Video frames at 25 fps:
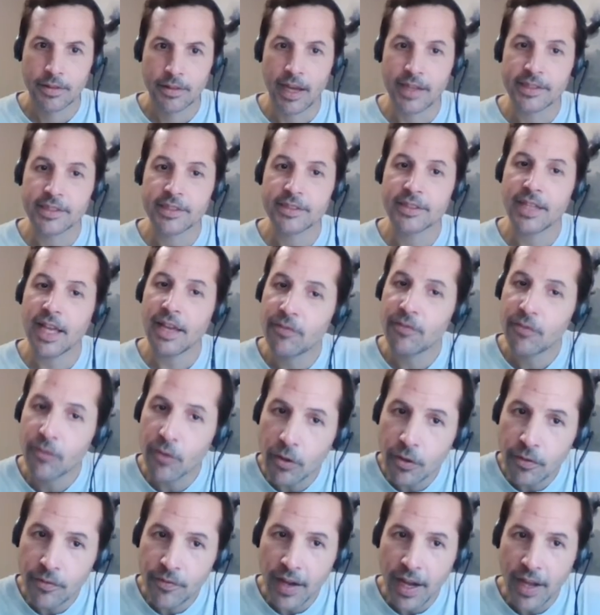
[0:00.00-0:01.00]
I just have
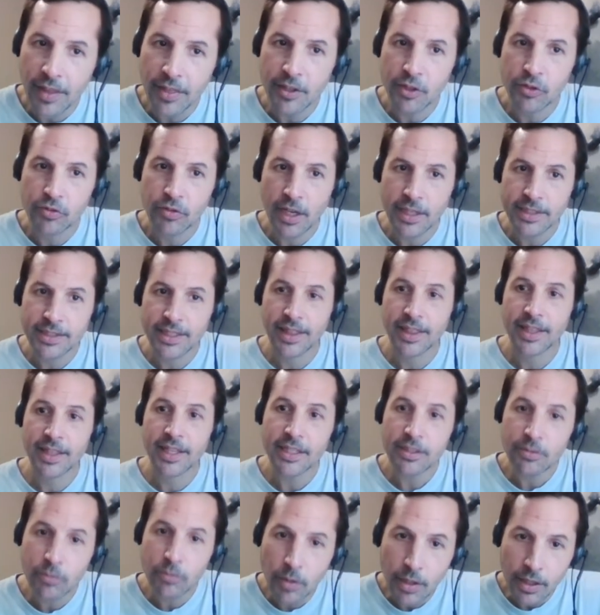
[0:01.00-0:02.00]
full faith and trust in
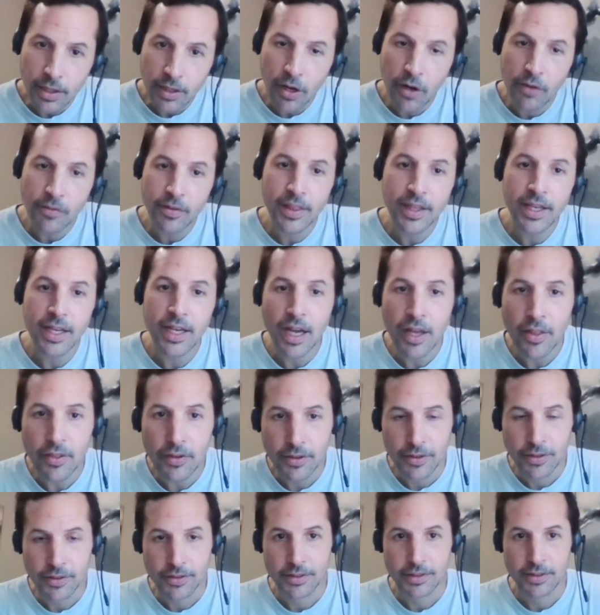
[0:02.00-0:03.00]
this one over the
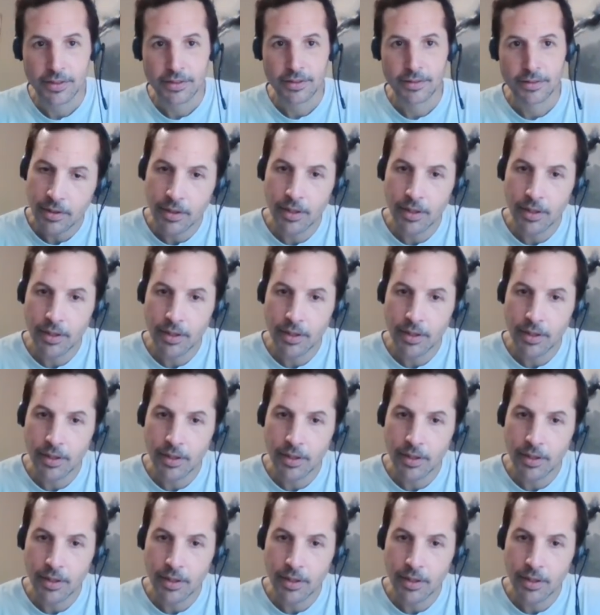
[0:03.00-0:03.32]
others.